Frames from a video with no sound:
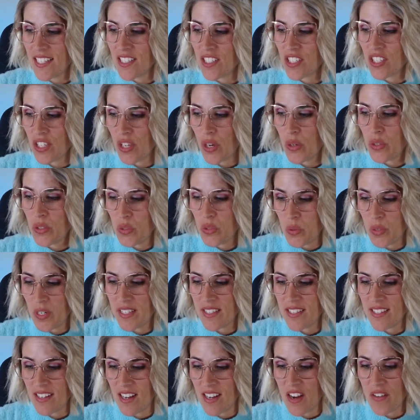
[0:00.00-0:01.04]
to go
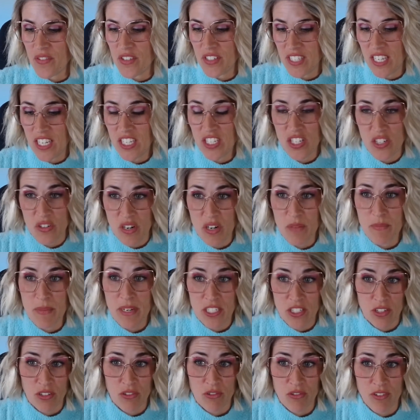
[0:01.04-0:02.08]
towards the conversation around my
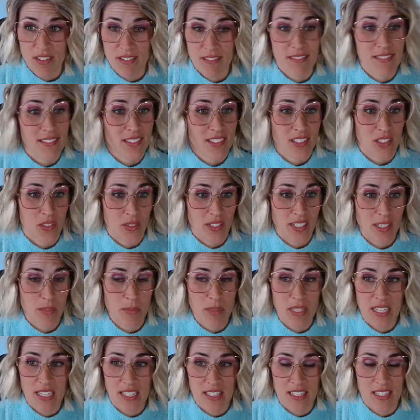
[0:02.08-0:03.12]
children. So
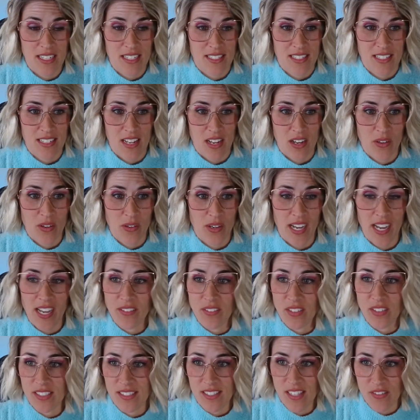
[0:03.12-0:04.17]
anybody that doesn't know, I have
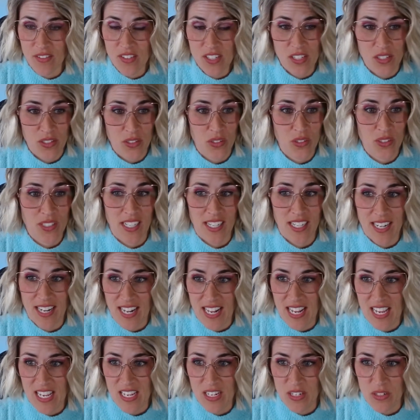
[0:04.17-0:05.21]
a 7-year-old and an
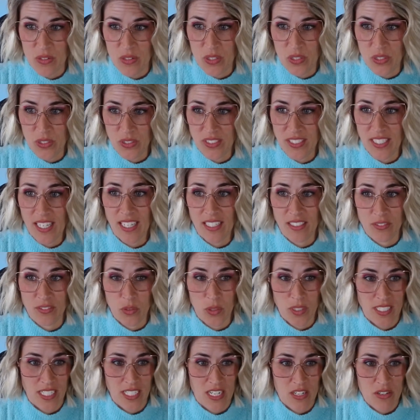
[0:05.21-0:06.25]
8-year-old and a
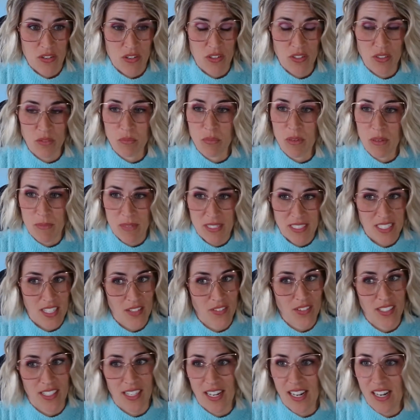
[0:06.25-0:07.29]
14-year-old. But my
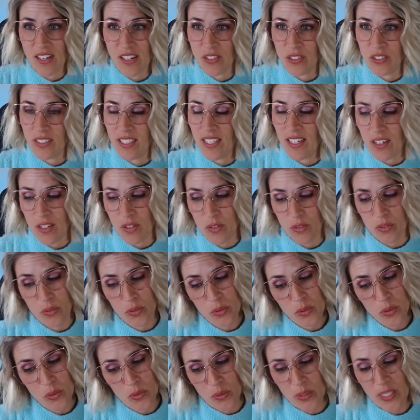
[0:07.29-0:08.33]
7 and 8-year-old,
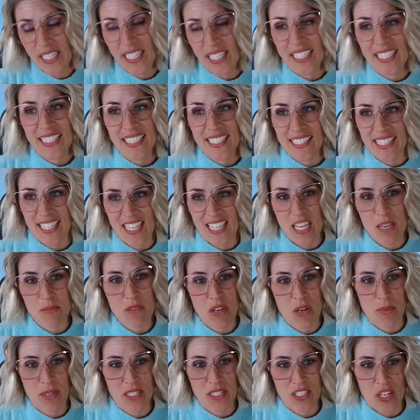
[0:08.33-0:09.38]
they keep me
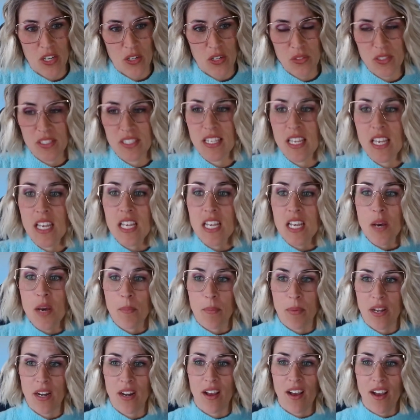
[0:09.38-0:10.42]
on my toes.
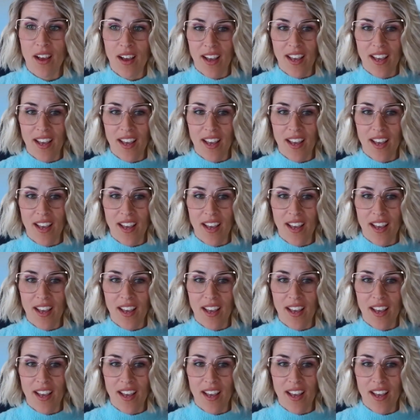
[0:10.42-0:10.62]
But